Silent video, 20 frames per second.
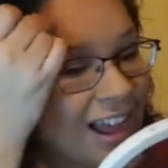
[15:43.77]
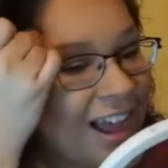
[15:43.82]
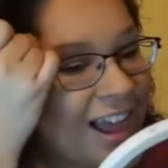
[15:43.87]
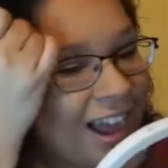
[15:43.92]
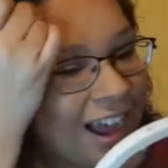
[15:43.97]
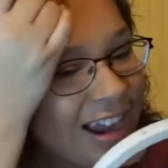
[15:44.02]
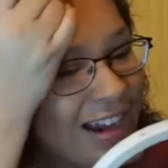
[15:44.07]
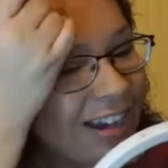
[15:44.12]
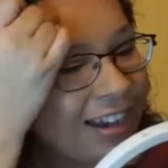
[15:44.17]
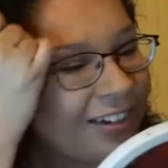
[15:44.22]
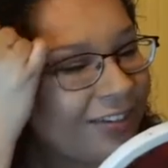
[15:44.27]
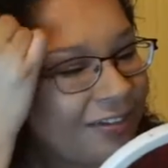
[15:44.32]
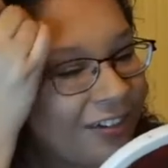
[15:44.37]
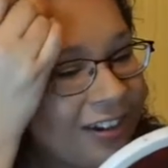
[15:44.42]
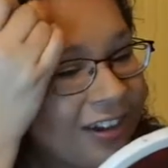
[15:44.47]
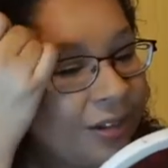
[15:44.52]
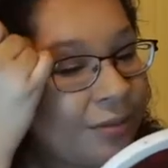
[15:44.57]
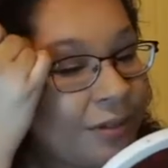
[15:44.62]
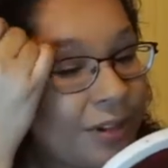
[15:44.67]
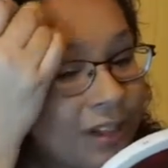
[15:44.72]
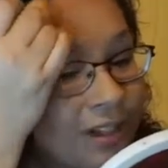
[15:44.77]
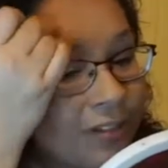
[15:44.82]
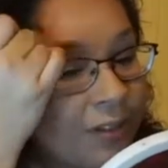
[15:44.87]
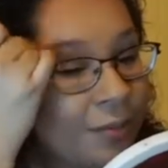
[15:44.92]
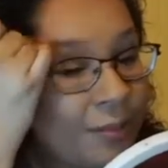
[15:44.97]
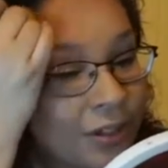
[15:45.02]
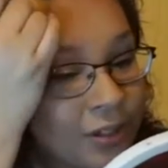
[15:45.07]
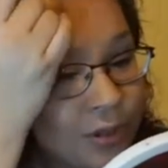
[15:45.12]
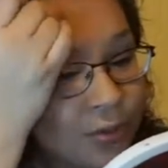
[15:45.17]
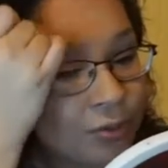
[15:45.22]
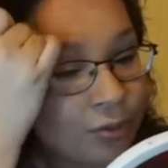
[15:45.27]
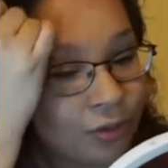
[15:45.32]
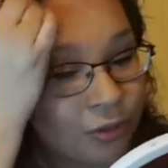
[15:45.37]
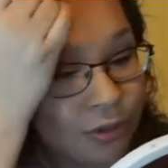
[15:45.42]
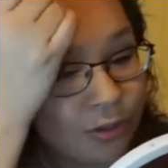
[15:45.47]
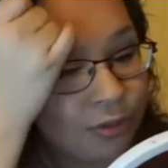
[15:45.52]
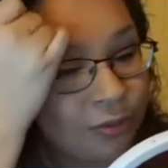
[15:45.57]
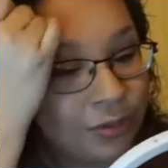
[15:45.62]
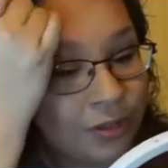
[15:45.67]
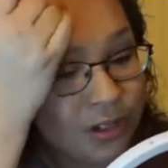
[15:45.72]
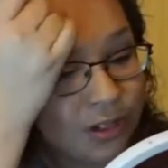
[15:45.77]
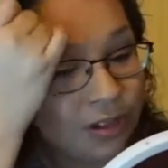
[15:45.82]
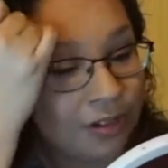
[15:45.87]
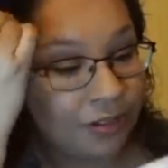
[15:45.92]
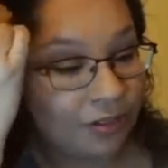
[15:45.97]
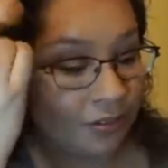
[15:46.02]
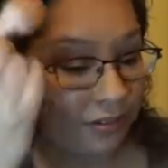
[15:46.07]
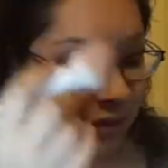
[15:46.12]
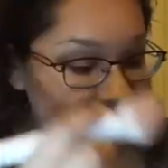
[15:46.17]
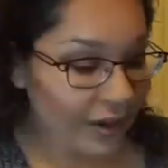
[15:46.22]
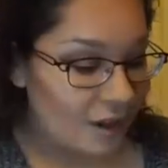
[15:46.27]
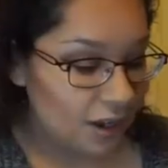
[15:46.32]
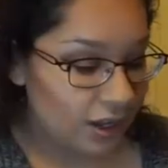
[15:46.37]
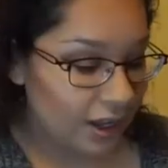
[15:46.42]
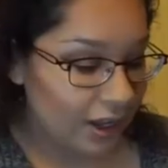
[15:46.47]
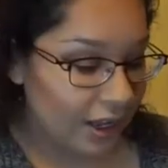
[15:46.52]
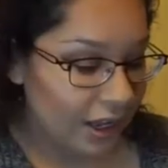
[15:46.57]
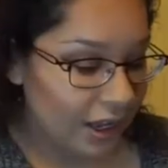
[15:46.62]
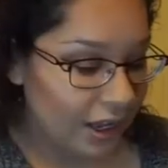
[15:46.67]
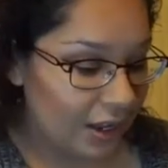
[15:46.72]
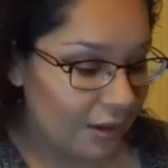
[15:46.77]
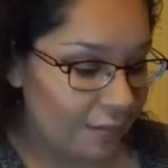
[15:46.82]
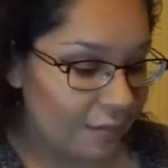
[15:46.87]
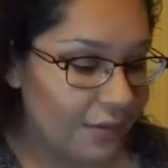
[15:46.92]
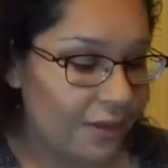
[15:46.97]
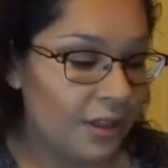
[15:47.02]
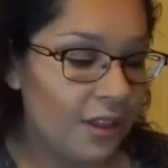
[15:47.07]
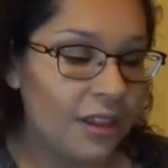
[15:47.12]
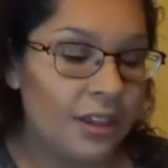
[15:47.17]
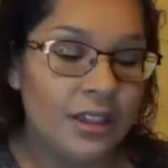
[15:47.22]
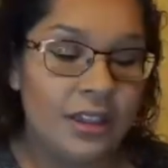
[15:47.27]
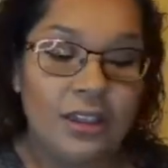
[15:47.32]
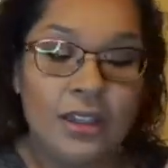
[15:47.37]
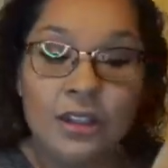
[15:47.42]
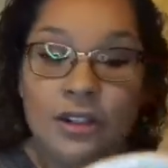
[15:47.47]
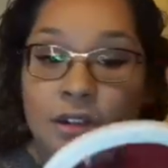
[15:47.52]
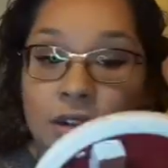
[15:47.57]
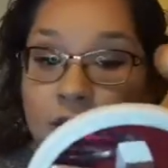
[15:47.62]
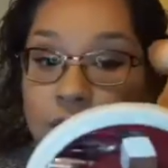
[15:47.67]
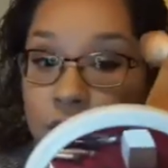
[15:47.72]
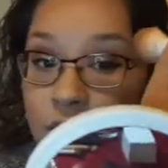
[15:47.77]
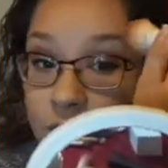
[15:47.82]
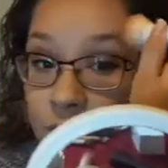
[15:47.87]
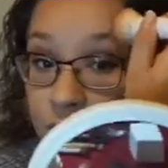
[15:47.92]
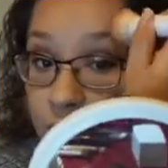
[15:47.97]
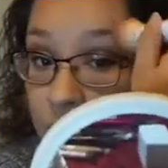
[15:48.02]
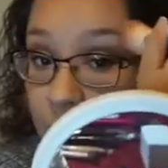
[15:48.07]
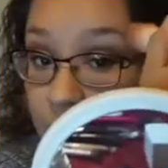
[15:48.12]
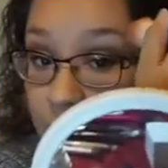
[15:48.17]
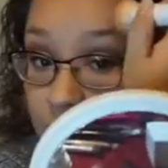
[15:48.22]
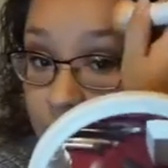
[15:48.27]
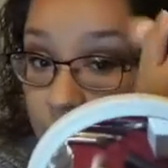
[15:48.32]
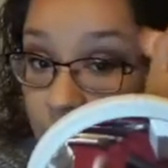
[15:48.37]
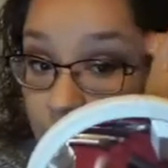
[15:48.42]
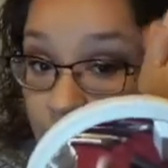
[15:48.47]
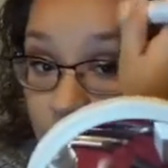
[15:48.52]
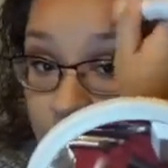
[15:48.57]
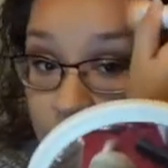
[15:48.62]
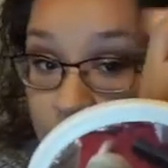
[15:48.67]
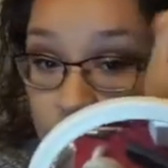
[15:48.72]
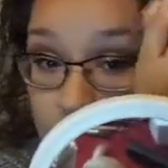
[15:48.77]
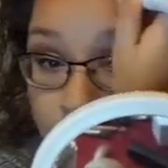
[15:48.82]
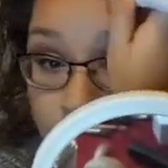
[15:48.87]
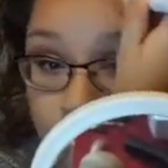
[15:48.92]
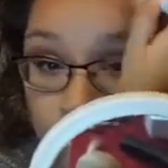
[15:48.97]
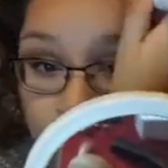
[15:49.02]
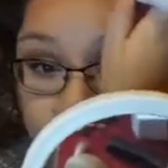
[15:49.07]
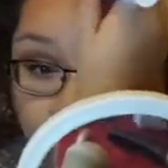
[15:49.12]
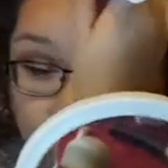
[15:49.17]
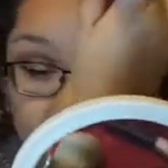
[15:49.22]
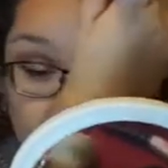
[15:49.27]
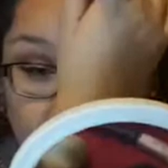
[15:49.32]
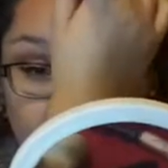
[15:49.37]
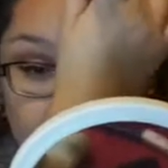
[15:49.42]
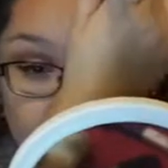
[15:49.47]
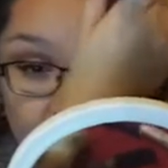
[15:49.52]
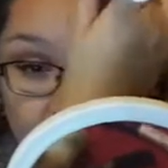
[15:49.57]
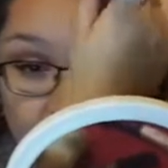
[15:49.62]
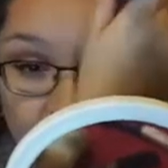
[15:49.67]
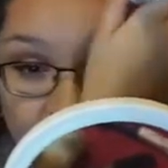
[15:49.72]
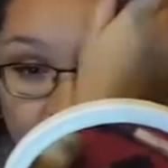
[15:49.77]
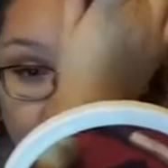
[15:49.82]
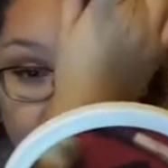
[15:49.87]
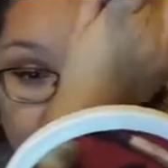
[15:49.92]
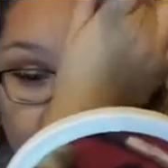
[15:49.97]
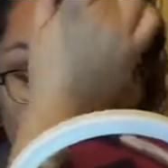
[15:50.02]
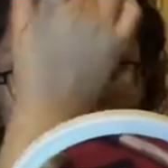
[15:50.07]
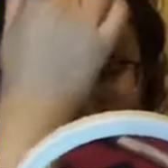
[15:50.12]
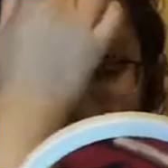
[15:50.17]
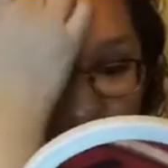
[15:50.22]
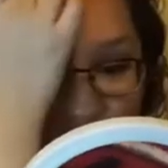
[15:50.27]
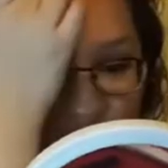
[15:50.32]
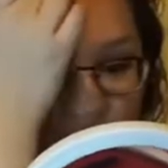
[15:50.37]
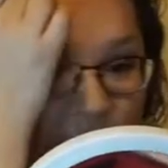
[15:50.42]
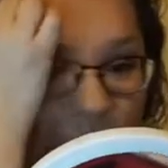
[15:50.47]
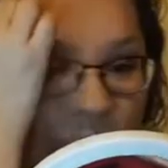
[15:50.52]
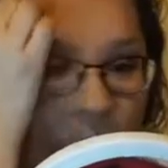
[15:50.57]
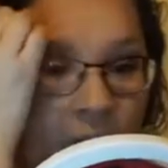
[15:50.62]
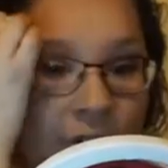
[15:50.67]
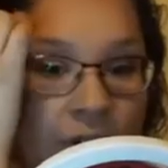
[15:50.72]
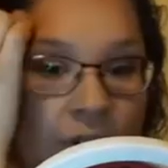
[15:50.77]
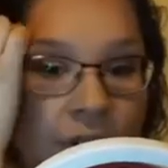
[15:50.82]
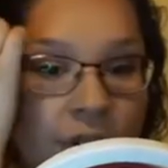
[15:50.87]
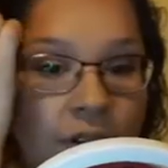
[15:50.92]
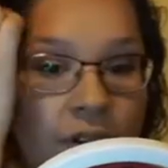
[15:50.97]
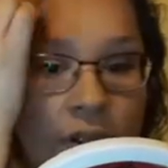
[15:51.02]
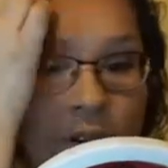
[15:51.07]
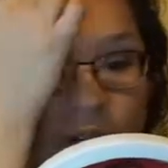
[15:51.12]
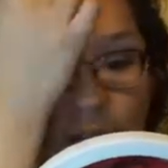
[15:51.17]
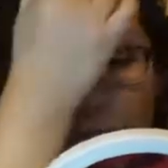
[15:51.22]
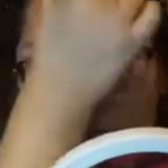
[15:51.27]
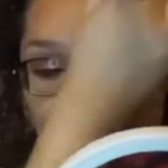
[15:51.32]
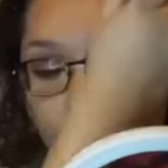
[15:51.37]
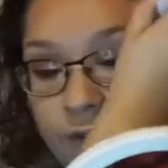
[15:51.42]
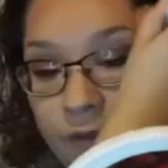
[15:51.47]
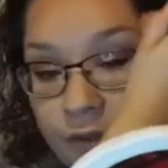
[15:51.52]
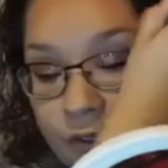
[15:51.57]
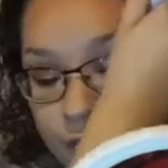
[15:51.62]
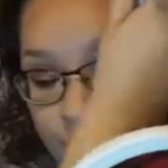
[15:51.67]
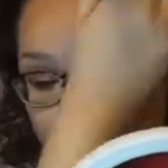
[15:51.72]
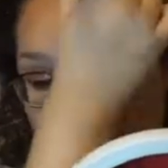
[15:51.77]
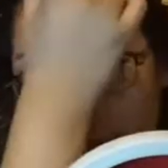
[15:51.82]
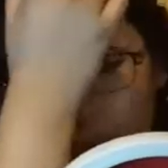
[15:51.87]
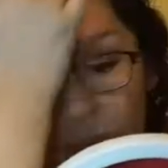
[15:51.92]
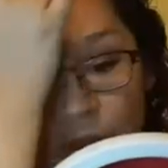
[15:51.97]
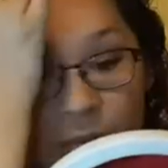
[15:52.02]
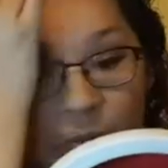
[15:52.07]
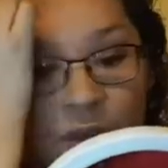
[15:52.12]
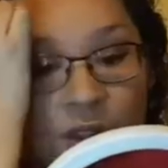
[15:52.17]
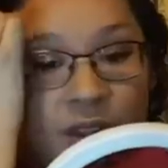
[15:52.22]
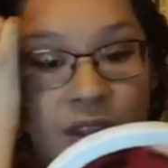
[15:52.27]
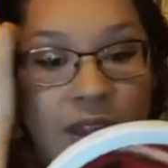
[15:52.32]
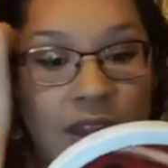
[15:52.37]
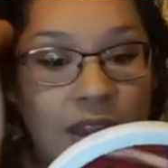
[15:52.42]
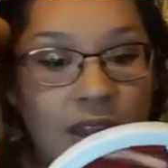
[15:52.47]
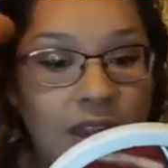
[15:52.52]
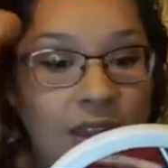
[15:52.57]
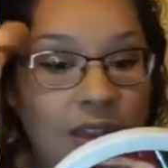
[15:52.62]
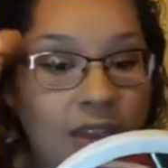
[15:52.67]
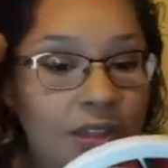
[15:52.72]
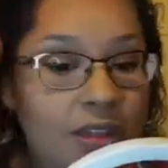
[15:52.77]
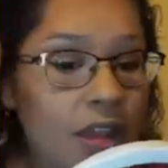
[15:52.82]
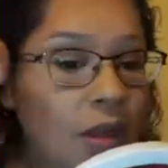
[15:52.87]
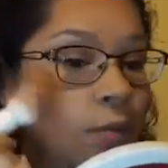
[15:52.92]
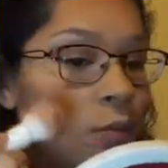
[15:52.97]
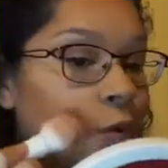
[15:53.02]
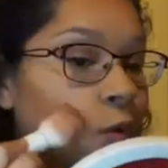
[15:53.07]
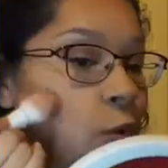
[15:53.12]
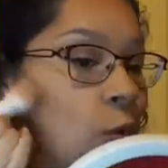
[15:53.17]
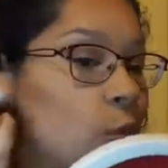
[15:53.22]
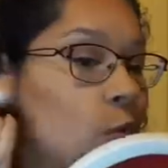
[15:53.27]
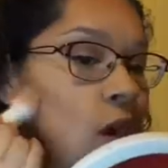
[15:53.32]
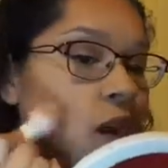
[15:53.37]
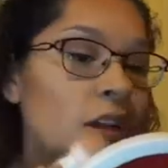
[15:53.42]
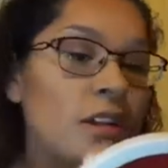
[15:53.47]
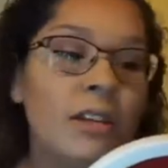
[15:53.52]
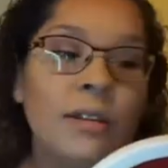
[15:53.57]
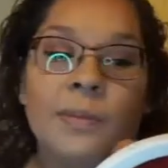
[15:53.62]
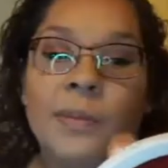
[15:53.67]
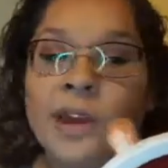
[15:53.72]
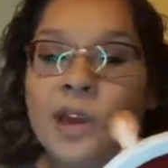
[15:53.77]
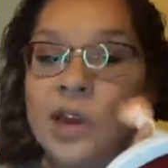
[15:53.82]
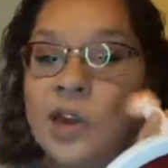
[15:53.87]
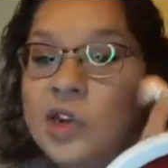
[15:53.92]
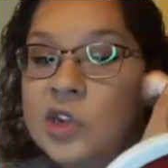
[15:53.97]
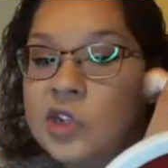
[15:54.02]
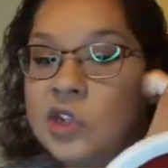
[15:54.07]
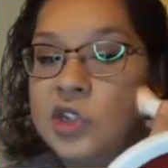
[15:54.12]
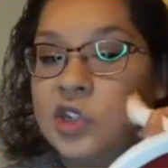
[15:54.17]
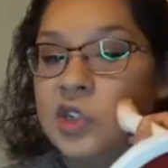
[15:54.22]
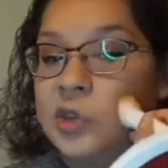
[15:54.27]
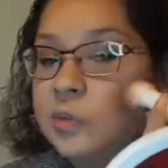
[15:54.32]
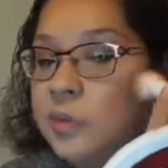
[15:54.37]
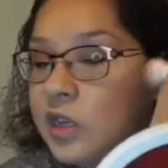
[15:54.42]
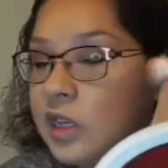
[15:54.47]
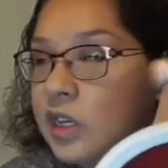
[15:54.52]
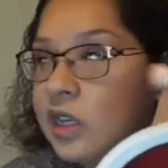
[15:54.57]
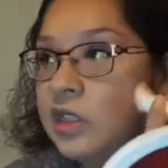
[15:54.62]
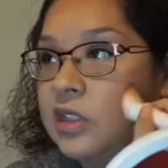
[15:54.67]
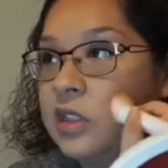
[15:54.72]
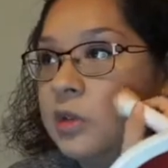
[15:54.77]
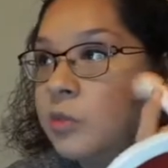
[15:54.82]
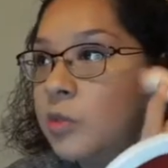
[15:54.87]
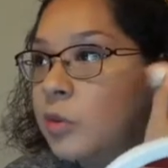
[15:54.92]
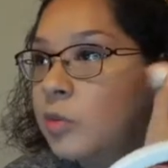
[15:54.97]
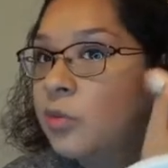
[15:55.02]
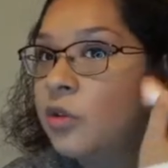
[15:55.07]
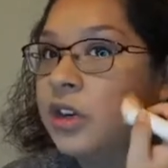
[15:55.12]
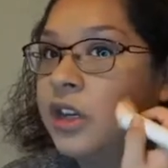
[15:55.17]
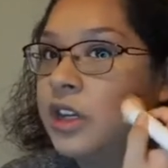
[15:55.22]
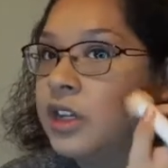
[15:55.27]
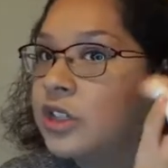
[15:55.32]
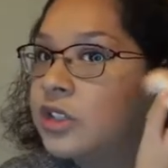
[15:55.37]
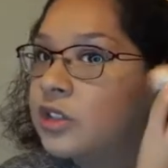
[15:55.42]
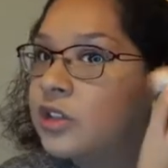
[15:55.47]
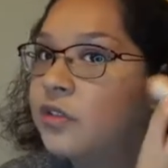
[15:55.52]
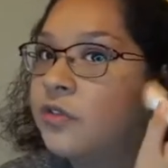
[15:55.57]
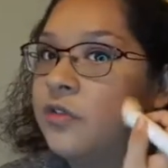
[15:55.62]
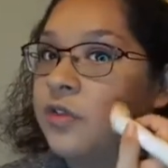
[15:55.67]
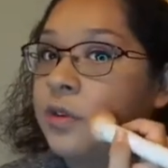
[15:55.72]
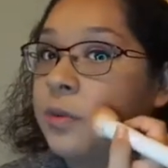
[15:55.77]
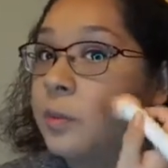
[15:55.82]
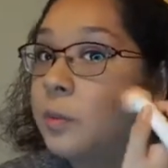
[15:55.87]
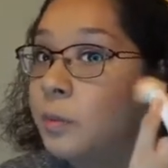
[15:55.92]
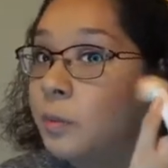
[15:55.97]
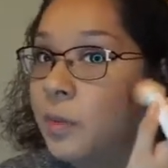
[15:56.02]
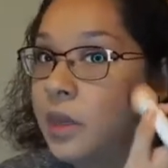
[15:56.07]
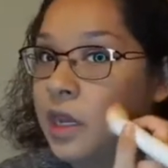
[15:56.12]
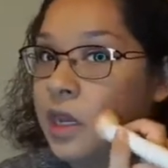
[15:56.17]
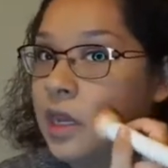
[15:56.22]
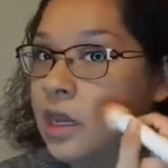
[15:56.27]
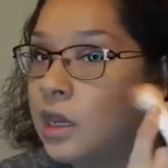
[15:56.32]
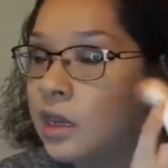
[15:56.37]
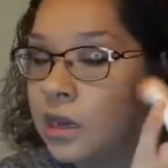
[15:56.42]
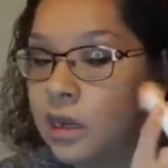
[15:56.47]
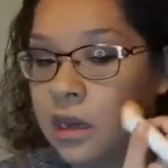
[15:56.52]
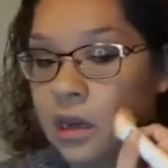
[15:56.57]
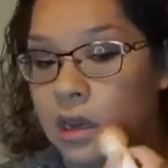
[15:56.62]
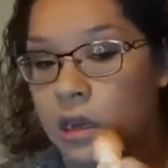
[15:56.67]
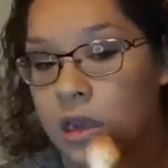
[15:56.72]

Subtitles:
I didn't want him to give up his room, you know. And plus, you know, a newborn, it's better for him to be like in the same room as a parent, just because it'd be more easier for me,